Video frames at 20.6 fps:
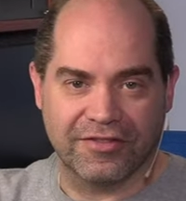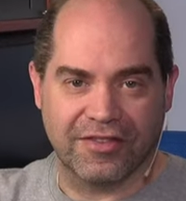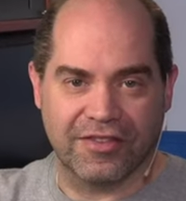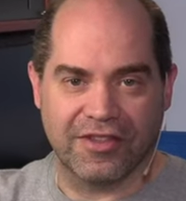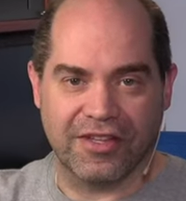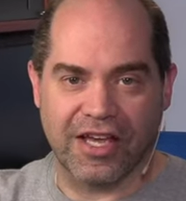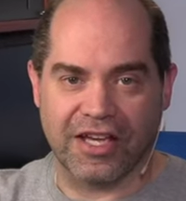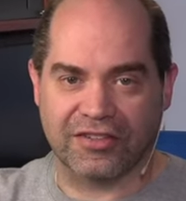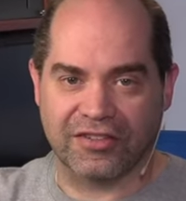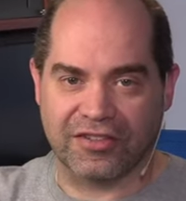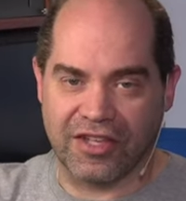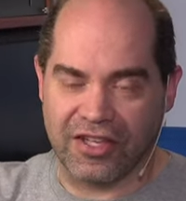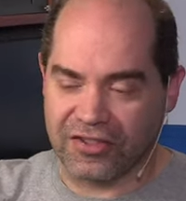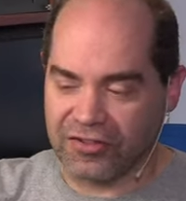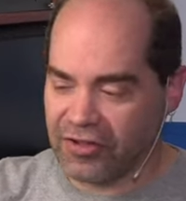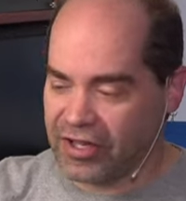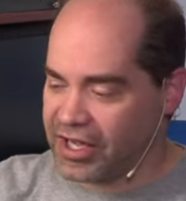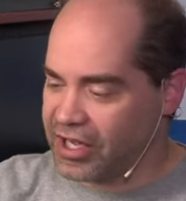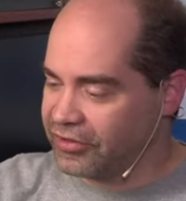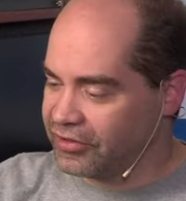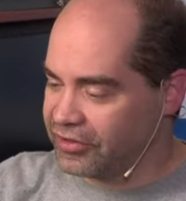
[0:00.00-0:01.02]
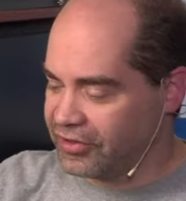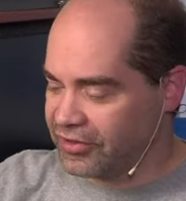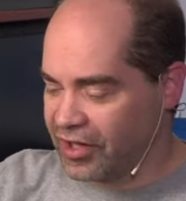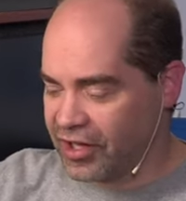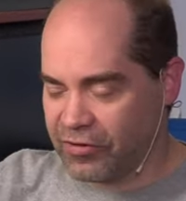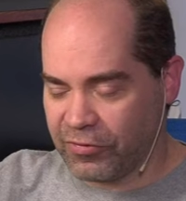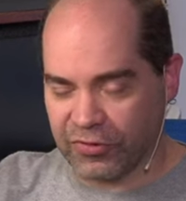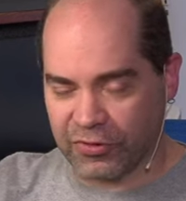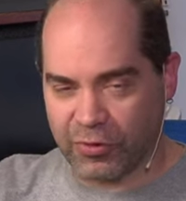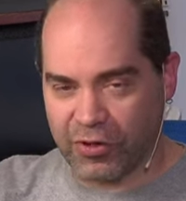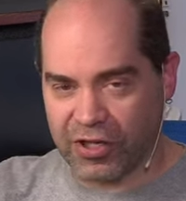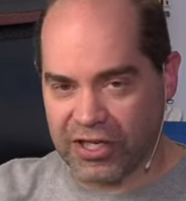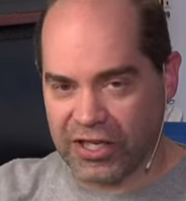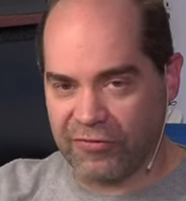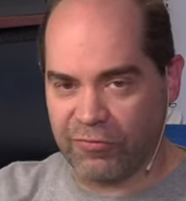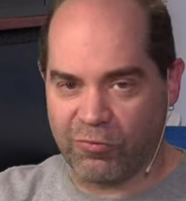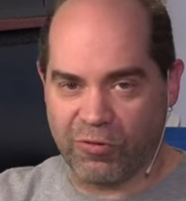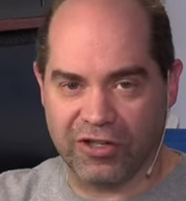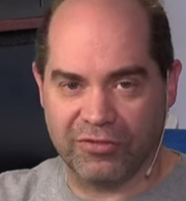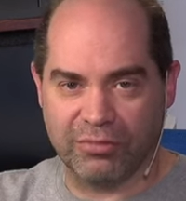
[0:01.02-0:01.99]
X-Keys layouts because I always want to
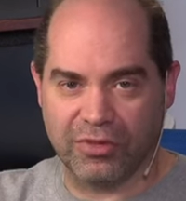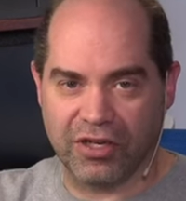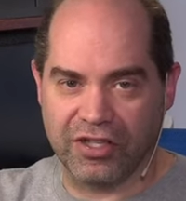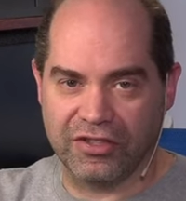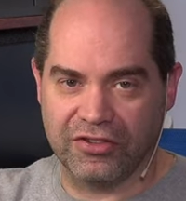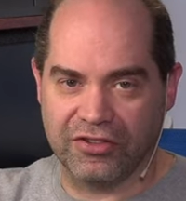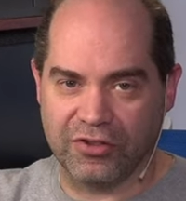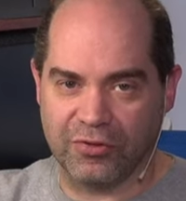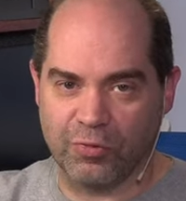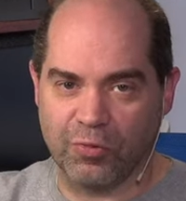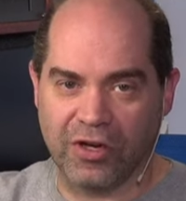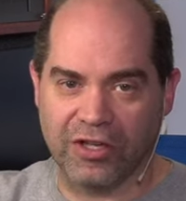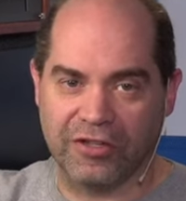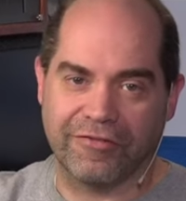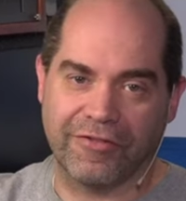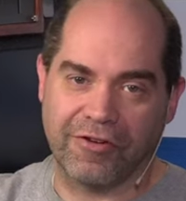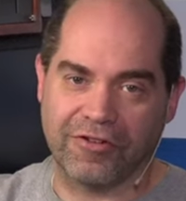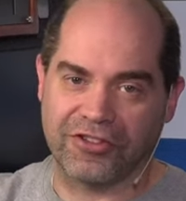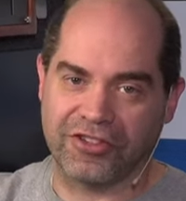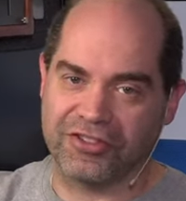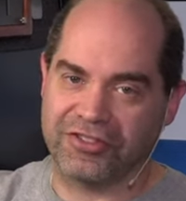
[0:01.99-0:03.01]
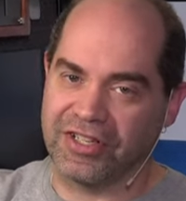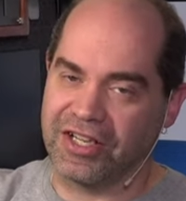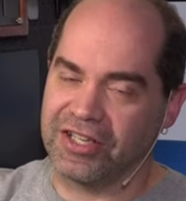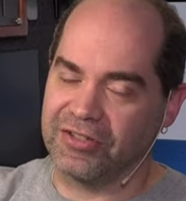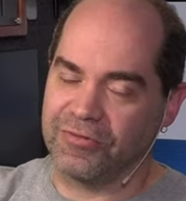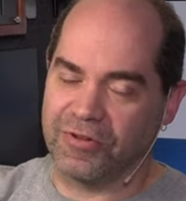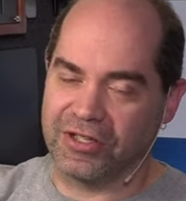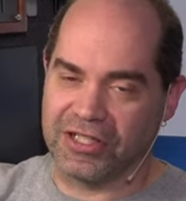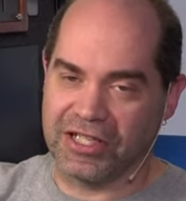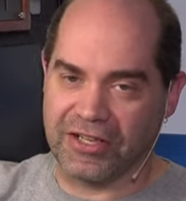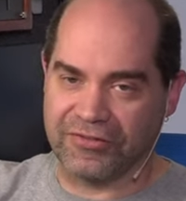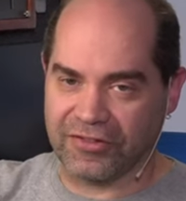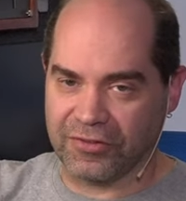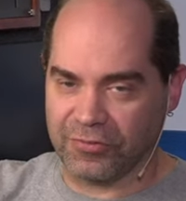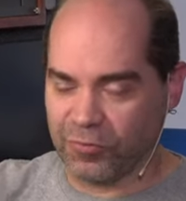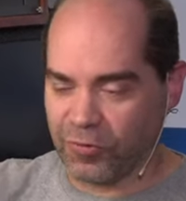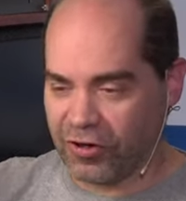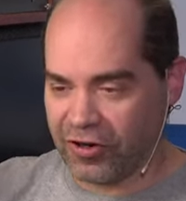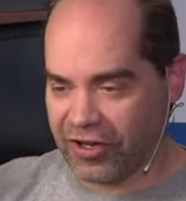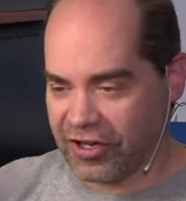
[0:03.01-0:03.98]
have one button do one function. I don't want to have to
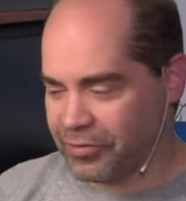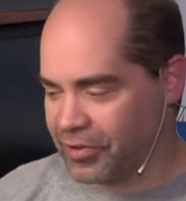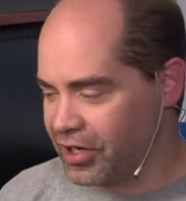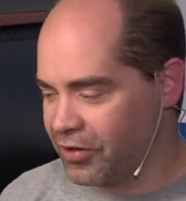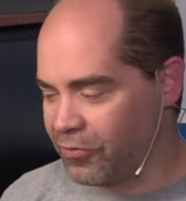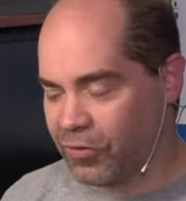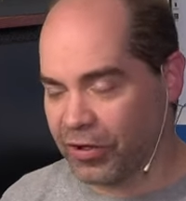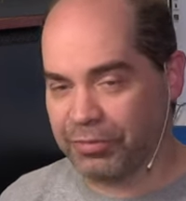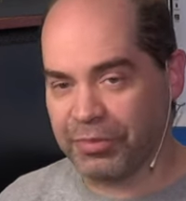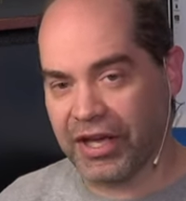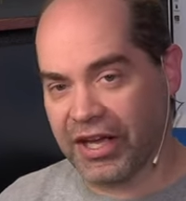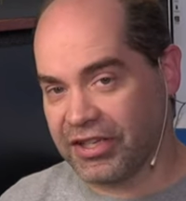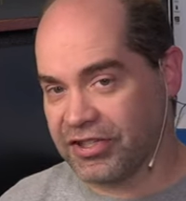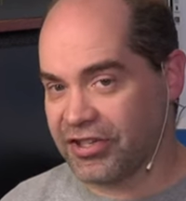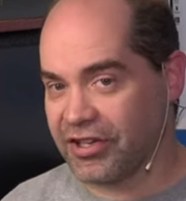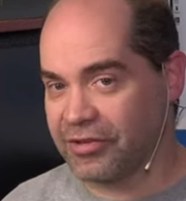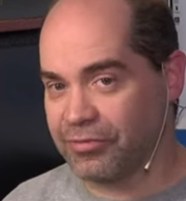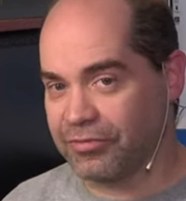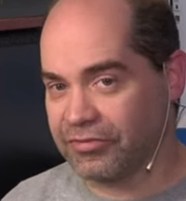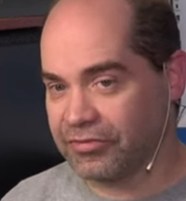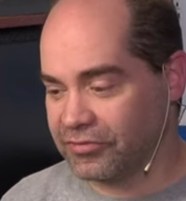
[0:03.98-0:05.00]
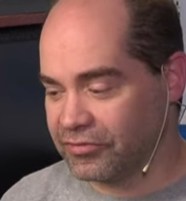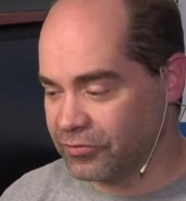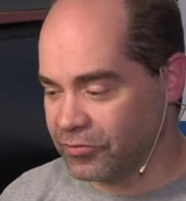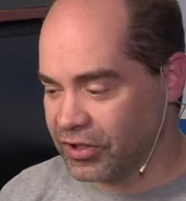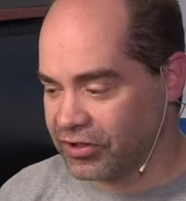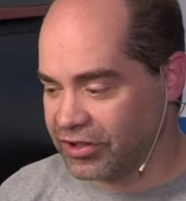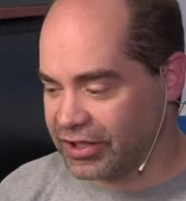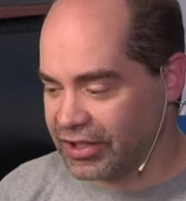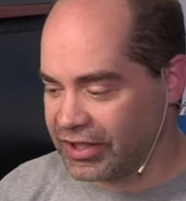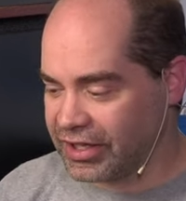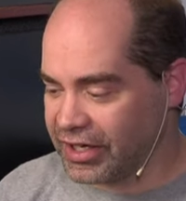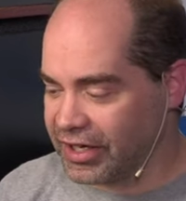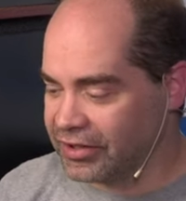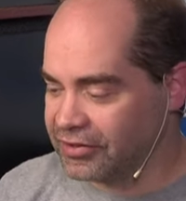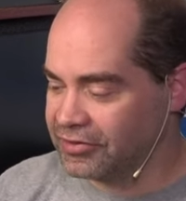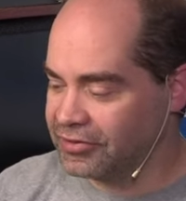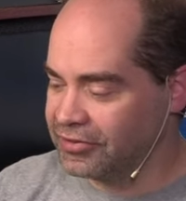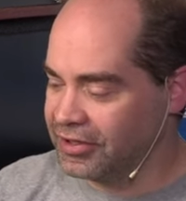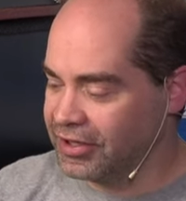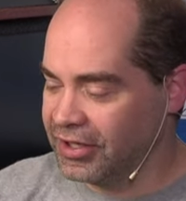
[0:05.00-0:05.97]
worry about what page I'm looking at.